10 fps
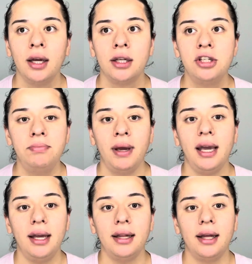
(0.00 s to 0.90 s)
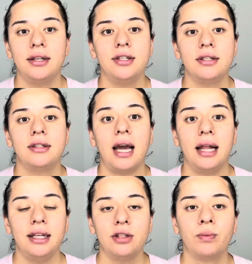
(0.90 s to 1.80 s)
to pay, like, just at
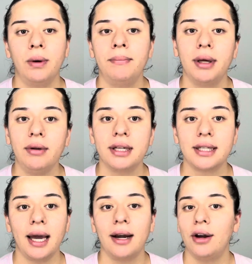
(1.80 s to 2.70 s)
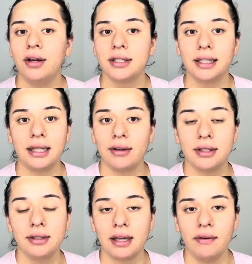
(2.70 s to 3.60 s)
least one bill, because I had lost
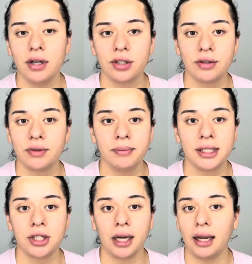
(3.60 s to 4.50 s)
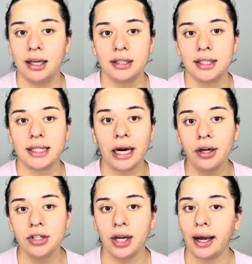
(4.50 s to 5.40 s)
$1,700 from his check, like his entire
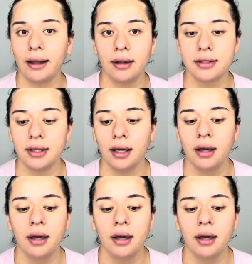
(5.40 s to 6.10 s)
check, I lost it.